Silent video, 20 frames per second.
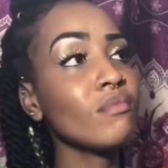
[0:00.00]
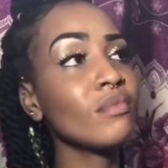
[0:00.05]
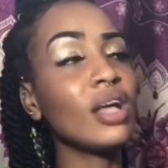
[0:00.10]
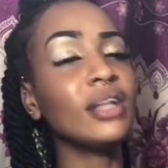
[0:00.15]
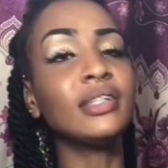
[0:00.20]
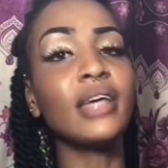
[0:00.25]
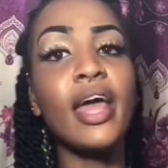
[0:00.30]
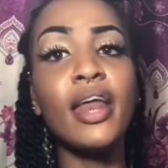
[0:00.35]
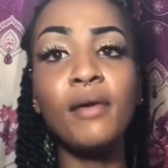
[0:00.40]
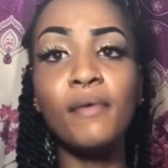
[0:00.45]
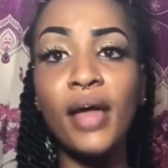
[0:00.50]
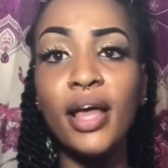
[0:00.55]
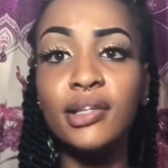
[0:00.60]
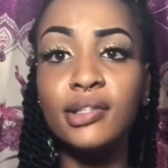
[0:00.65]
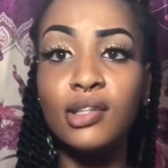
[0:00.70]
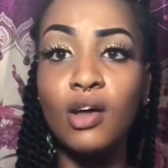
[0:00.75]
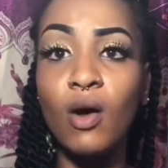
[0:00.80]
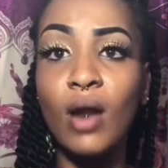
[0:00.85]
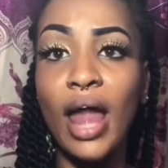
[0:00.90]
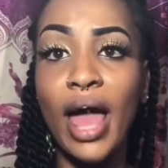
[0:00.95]
So anyways,
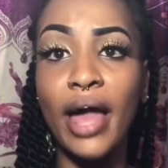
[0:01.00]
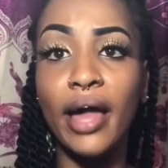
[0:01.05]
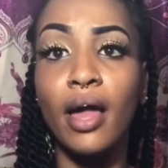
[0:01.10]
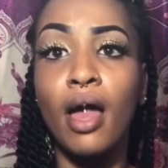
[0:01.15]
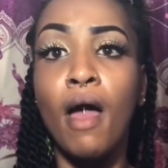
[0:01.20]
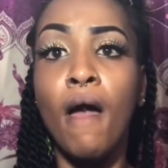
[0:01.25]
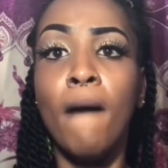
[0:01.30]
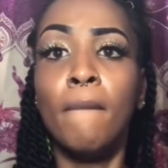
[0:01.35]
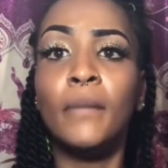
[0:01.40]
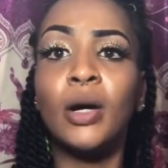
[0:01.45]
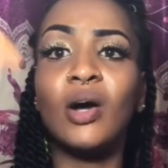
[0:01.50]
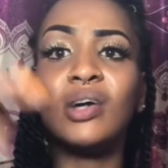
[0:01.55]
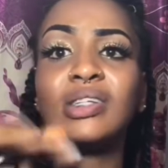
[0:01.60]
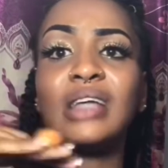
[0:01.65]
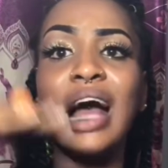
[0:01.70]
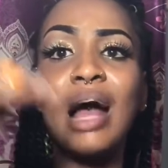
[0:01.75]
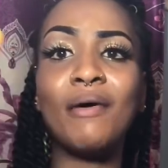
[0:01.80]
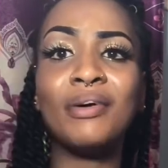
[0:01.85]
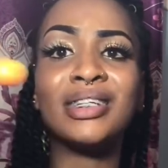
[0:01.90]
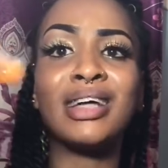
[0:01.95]
now, like, because
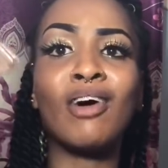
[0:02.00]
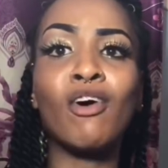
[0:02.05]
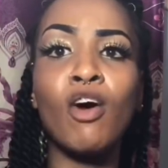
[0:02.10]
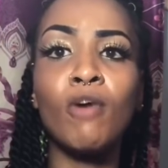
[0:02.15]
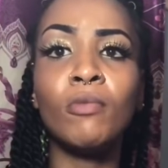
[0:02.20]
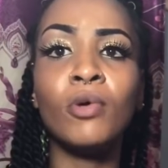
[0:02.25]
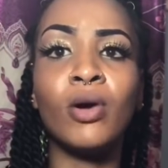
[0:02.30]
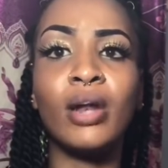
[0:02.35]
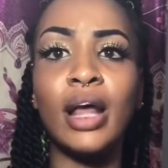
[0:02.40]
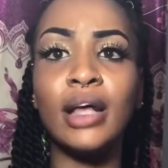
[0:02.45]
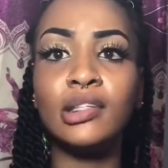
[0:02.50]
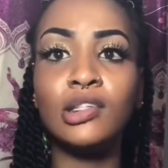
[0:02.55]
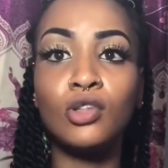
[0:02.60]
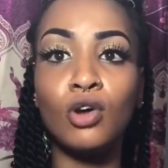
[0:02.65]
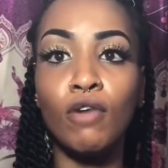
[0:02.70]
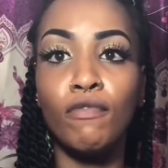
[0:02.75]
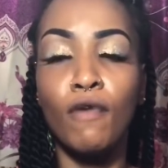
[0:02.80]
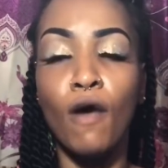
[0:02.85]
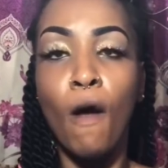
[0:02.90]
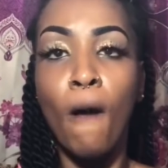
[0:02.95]
I always come around and
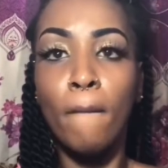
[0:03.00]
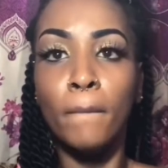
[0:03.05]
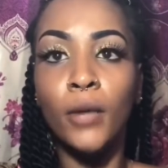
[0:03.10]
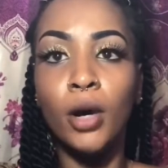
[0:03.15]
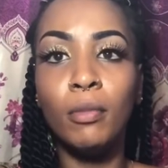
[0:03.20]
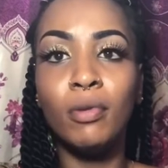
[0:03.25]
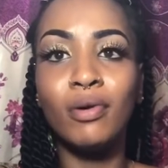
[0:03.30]
stuff, but I